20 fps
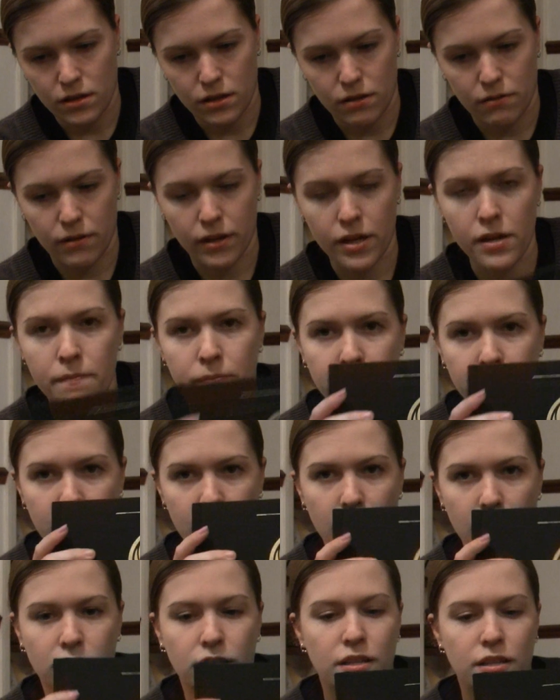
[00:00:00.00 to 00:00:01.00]
There we go.
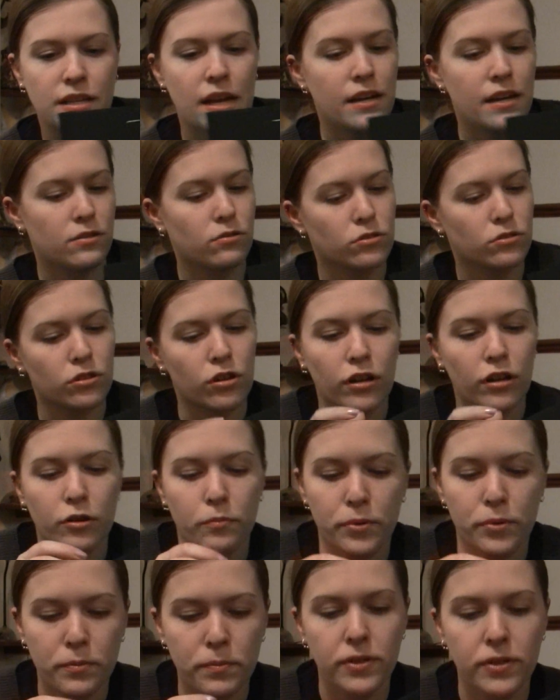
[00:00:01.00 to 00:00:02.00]
So there's that. It's also got a
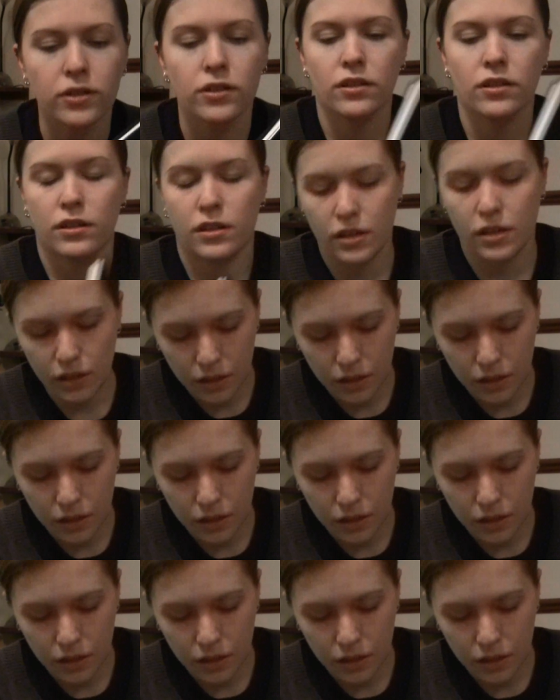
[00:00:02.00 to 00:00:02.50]
little bookmark.